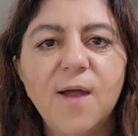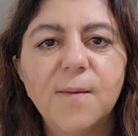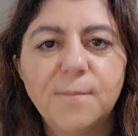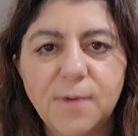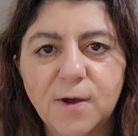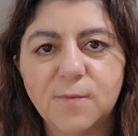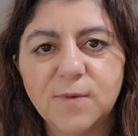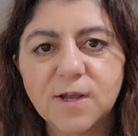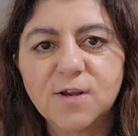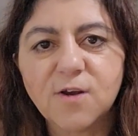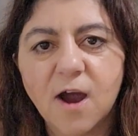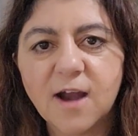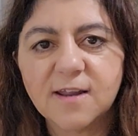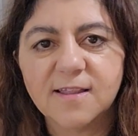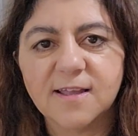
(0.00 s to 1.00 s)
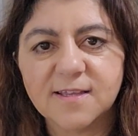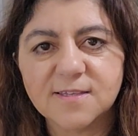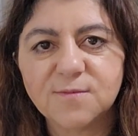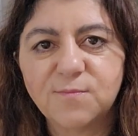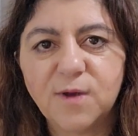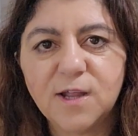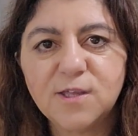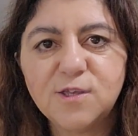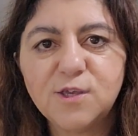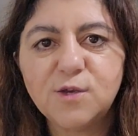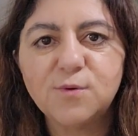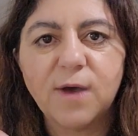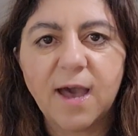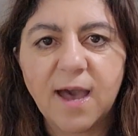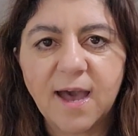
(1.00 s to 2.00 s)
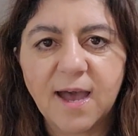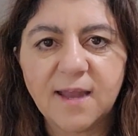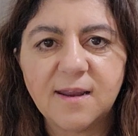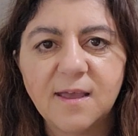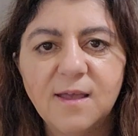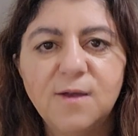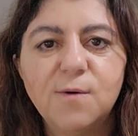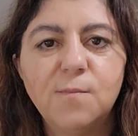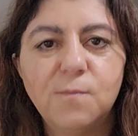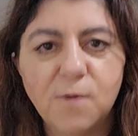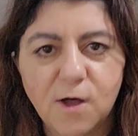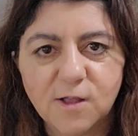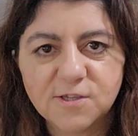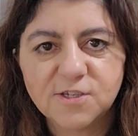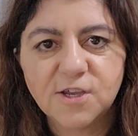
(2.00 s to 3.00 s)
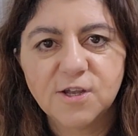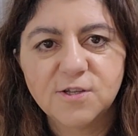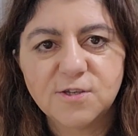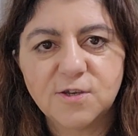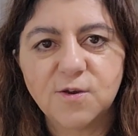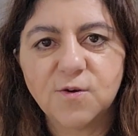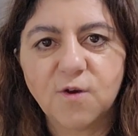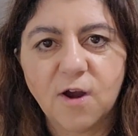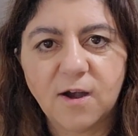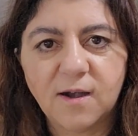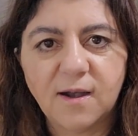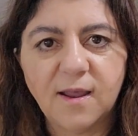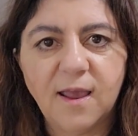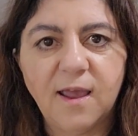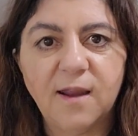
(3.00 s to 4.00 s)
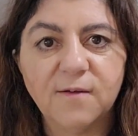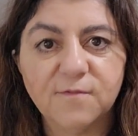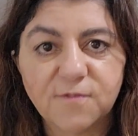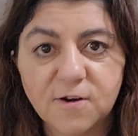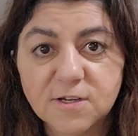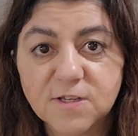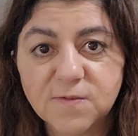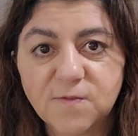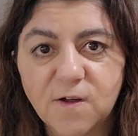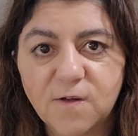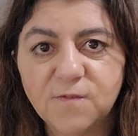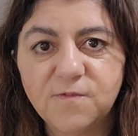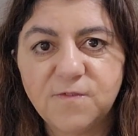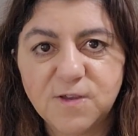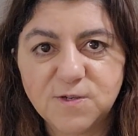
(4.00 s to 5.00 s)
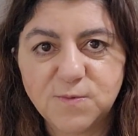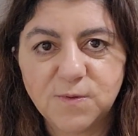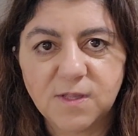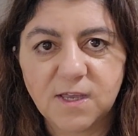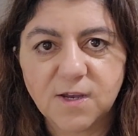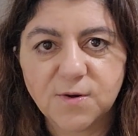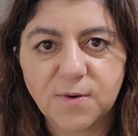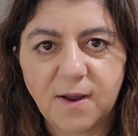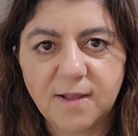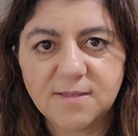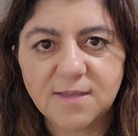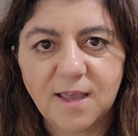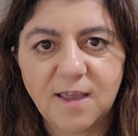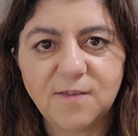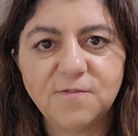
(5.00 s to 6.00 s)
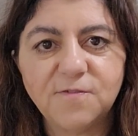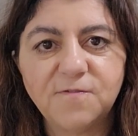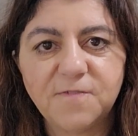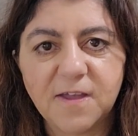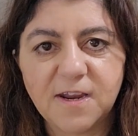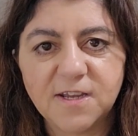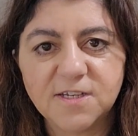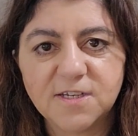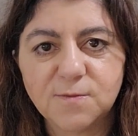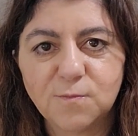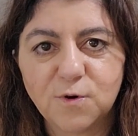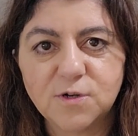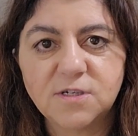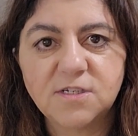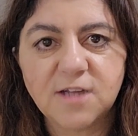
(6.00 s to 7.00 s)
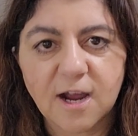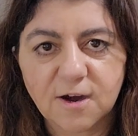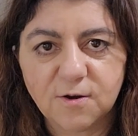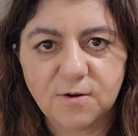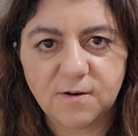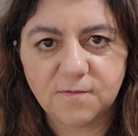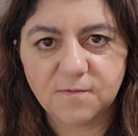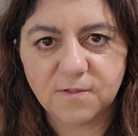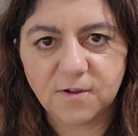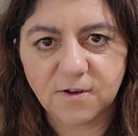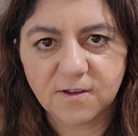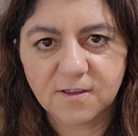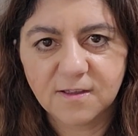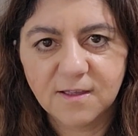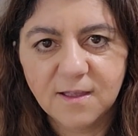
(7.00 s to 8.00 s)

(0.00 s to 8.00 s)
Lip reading: But regardless, when you add mulch to your garden, it first of all visually creates a finished, more decorative look.